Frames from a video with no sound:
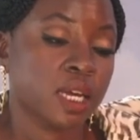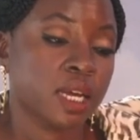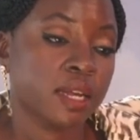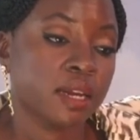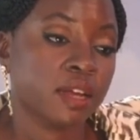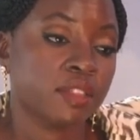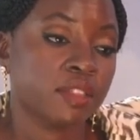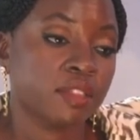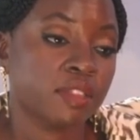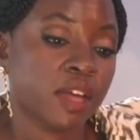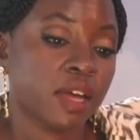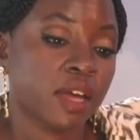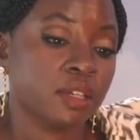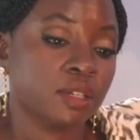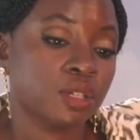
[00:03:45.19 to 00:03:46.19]
And I think
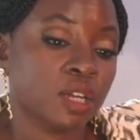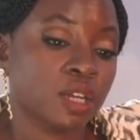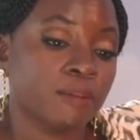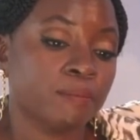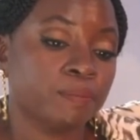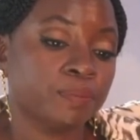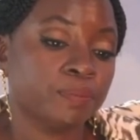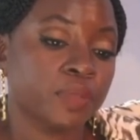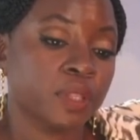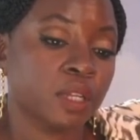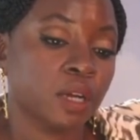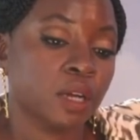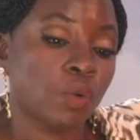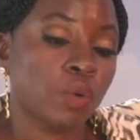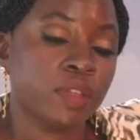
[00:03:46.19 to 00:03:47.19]
that is a
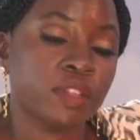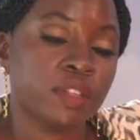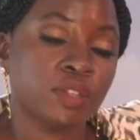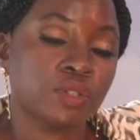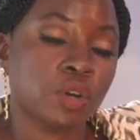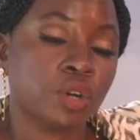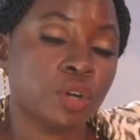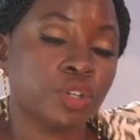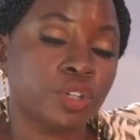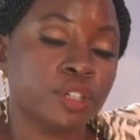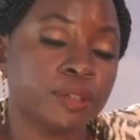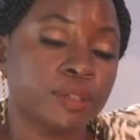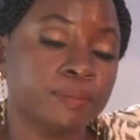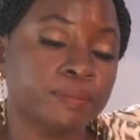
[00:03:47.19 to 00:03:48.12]
way that he's honored.